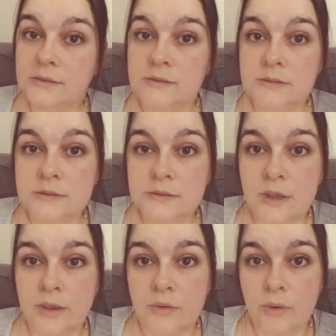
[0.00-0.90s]

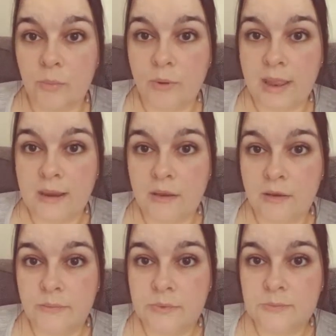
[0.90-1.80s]
So when
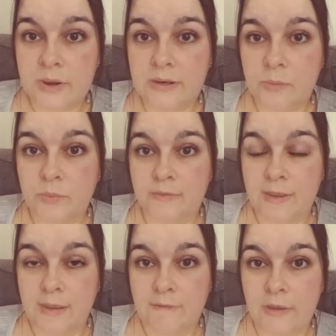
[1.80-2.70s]
I was pregnant with
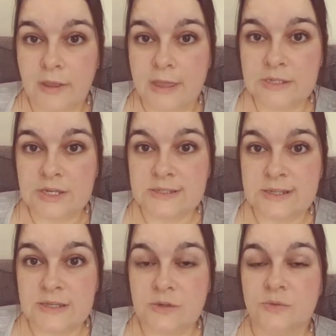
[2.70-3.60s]
Evie I had
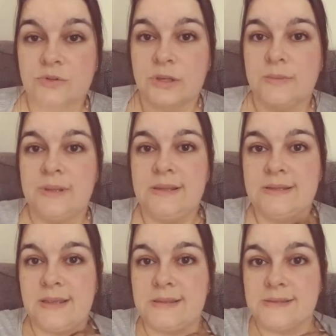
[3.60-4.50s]
gestational
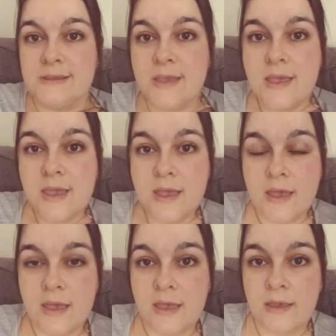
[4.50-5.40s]
diabetes.
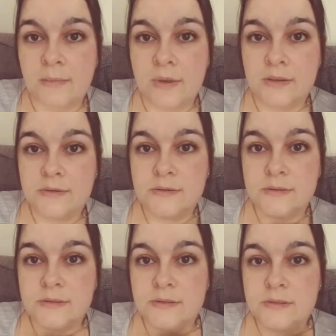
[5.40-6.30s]

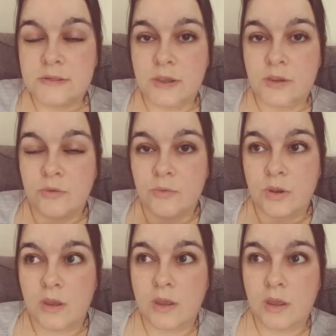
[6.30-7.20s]
So
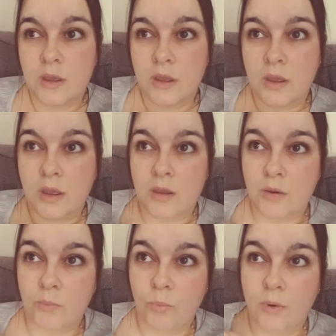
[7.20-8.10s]

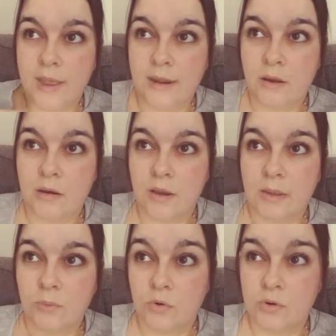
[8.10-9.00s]
when I
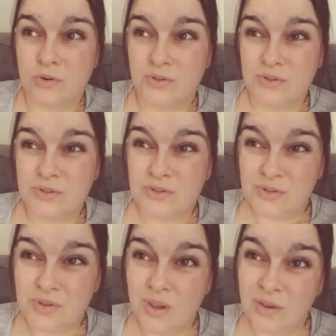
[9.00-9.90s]

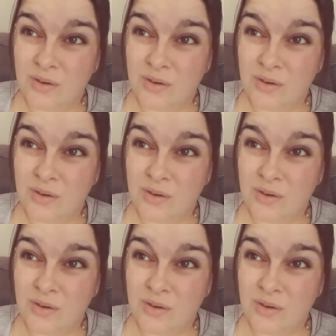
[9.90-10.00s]
was